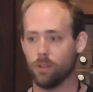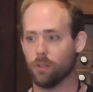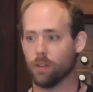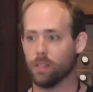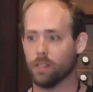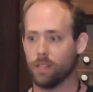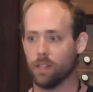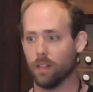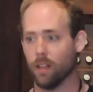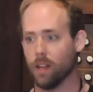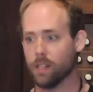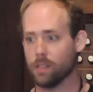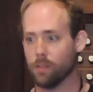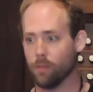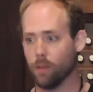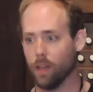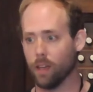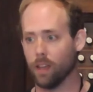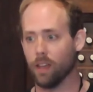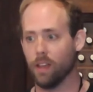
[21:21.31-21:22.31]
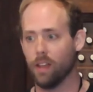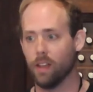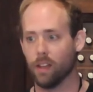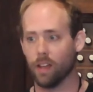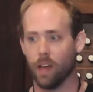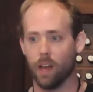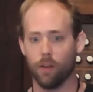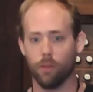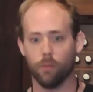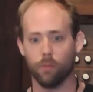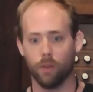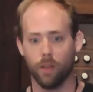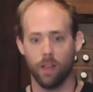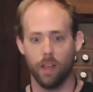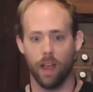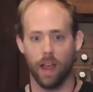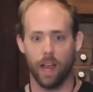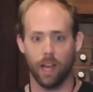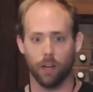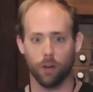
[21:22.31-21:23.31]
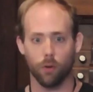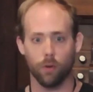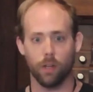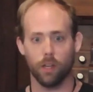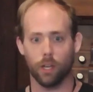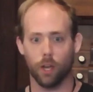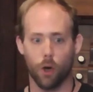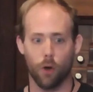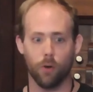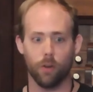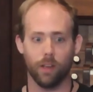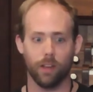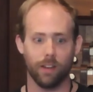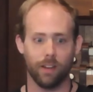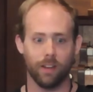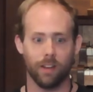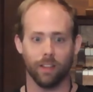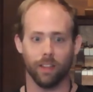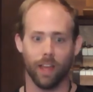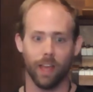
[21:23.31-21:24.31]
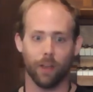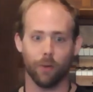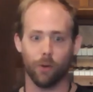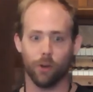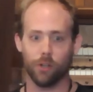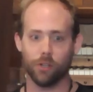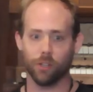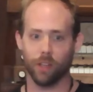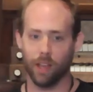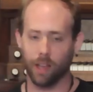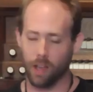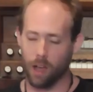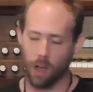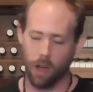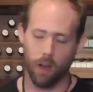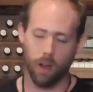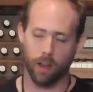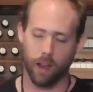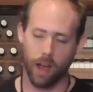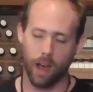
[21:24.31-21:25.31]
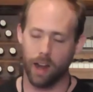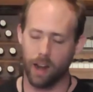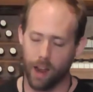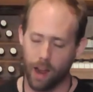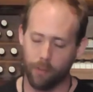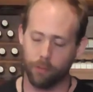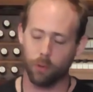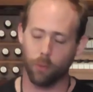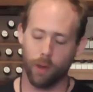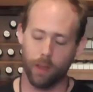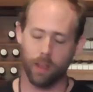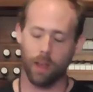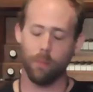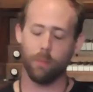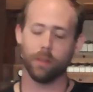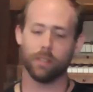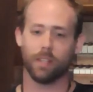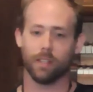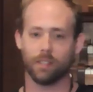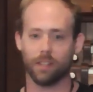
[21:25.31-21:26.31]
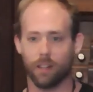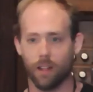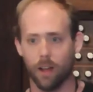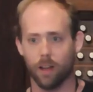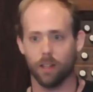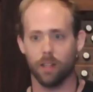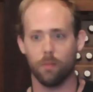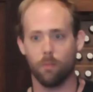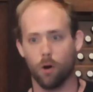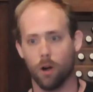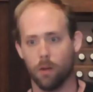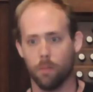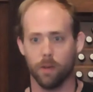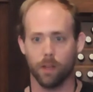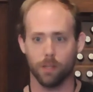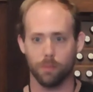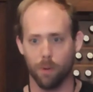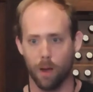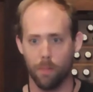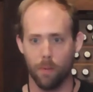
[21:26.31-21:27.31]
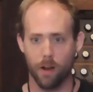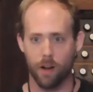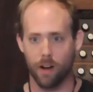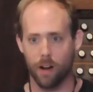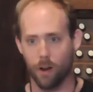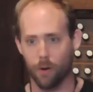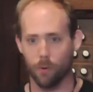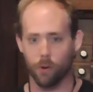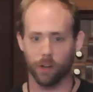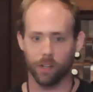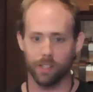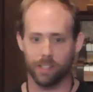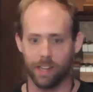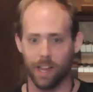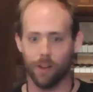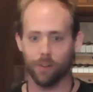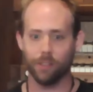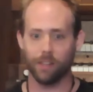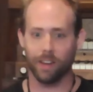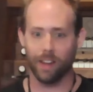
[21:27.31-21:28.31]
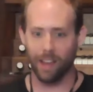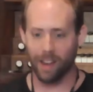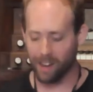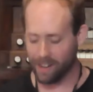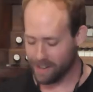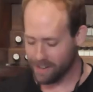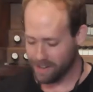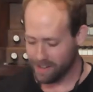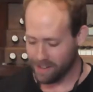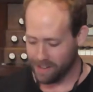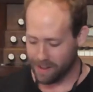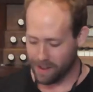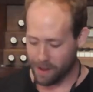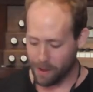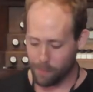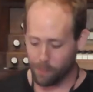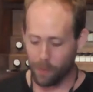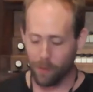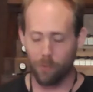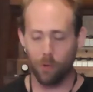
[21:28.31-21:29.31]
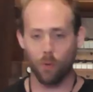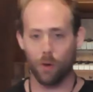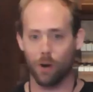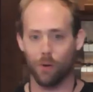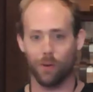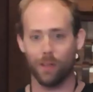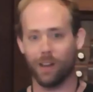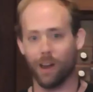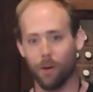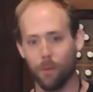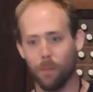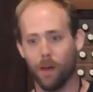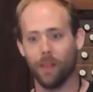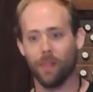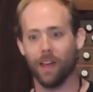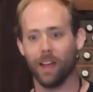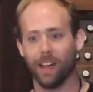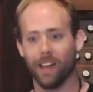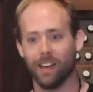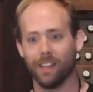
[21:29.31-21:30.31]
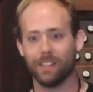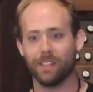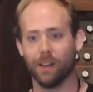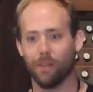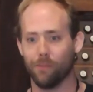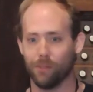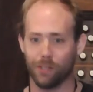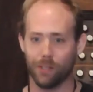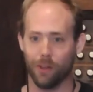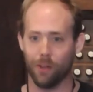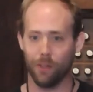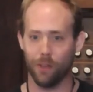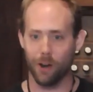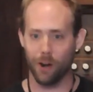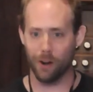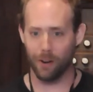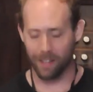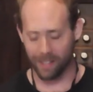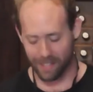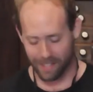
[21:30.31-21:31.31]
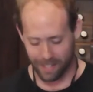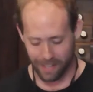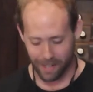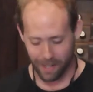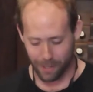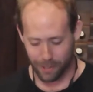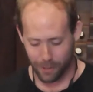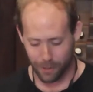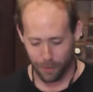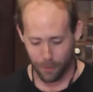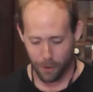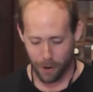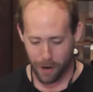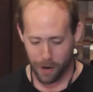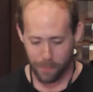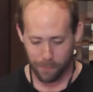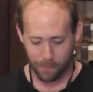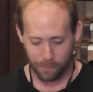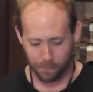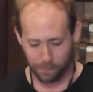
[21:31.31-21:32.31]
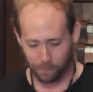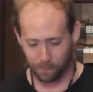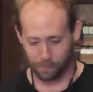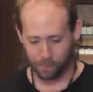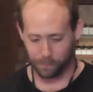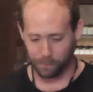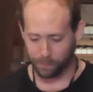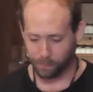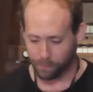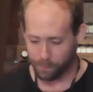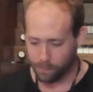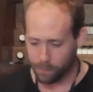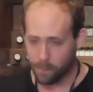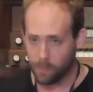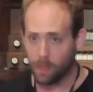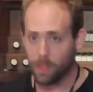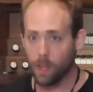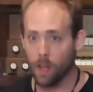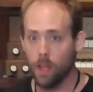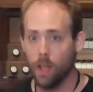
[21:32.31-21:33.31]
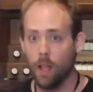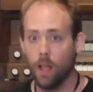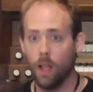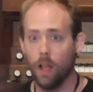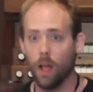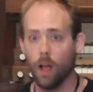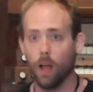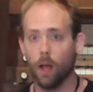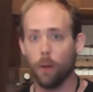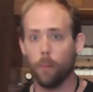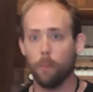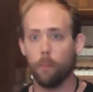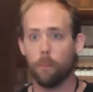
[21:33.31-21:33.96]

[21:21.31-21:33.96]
can see lots of like kind of angry coded language like, oh God, I have to wake up at six o'clock in the morning because mybinder.org is down today. Um, if you want to read all about that kind of stuff, it's all there in its, in its glory. Um,